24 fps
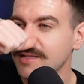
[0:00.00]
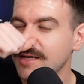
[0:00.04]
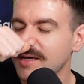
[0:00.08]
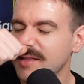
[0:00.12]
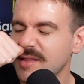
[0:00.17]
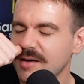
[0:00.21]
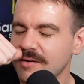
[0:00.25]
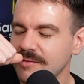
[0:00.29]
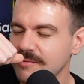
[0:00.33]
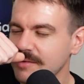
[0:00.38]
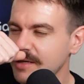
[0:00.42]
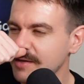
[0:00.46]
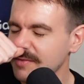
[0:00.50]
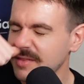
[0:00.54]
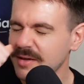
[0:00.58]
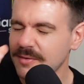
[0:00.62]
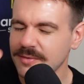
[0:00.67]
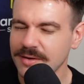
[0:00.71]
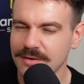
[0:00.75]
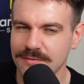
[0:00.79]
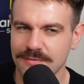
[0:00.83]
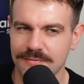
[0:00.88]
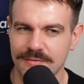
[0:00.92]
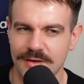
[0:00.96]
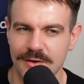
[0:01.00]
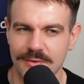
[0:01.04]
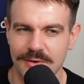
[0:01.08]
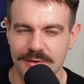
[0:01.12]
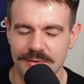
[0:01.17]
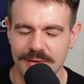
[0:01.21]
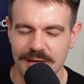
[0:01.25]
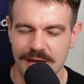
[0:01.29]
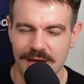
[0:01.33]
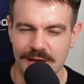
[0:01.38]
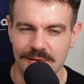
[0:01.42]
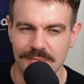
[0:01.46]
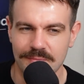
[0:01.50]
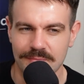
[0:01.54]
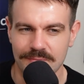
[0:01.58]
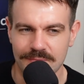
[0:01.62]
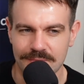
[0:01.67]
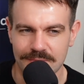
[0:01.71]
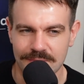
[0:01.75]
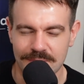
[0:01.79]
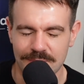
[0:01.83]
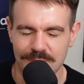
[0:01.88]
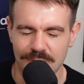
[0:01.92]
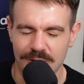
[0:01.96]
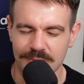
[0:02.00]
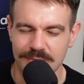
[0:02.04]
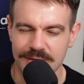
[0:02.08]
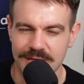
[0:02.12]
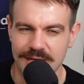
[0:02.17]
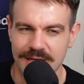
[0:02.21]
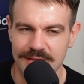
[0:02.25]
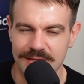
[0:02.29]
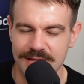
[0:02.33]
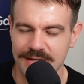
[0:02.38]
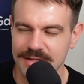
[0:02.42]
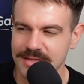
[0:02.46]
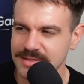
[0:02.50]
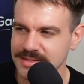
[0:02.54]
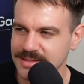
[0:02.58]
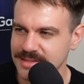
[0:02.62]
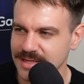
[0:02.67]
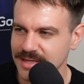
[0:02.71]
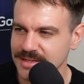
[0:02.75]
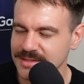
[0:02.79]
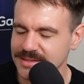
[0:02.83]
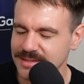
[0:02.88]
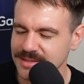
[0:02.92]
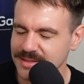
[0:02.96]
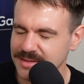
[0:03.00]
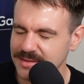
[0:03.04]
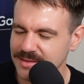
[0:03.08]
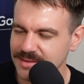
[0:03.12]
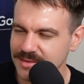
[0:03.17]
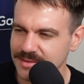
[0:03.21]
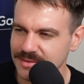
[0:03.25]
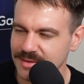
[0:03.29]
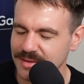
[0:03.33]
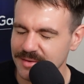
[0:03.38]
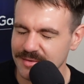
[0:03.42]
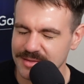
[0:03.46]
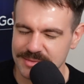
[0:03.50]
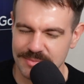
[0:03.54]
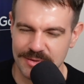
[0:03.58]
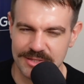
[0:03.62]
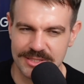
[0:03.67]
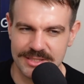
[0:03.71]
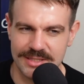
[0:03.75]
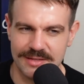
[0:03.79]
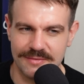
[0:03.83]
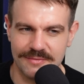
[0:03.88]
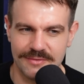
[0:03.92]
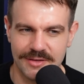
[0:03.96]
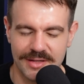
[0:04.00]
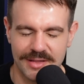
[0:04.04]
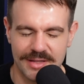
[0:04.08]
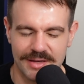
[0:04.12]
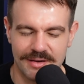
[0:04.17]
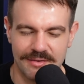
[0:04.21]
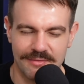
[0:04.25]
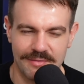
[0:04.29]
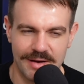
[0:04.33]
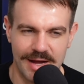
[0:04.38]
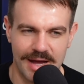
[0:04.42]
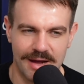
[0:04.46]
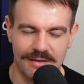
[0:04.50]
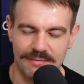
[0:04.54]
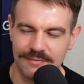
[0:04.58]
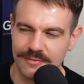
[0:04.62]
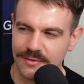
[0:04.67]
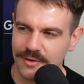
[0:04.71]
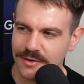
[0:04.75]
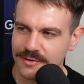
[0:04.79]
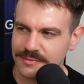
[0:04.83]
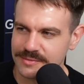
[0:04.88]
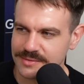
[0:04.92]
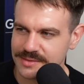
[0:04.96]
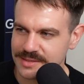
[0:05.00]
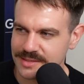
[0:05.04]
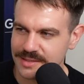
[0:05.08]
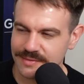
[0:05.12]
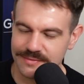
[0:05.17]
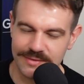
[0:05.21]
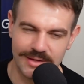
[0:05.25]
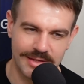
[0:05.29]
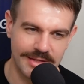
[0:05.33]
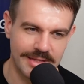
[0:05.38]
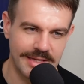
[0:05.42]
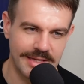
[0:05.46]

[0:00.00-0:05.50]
Like, yeah. they'll, get, they'll get a farewell game probably at the end of the season, especially if like they're out of finals and stuff like